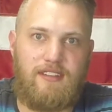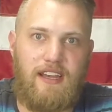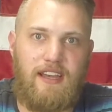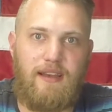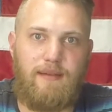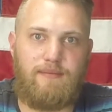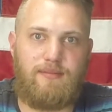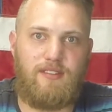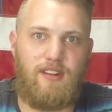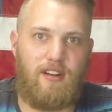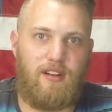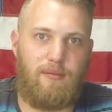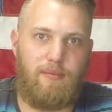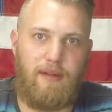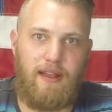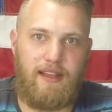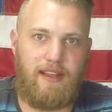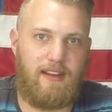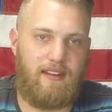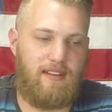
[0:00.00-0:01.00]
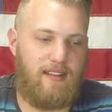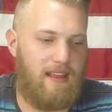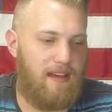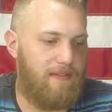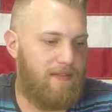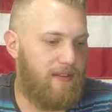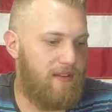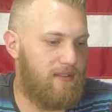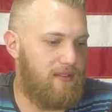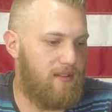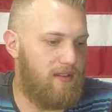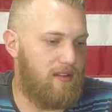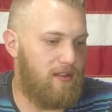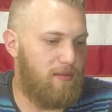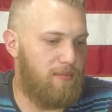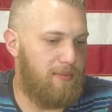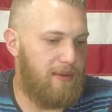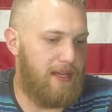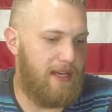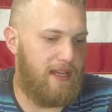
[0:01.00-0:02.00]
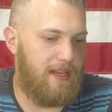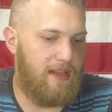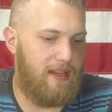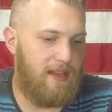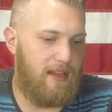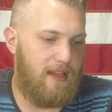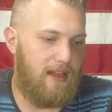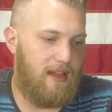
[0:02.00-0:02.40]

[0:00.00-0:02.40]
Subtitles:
I am starting to break into that field a little bit.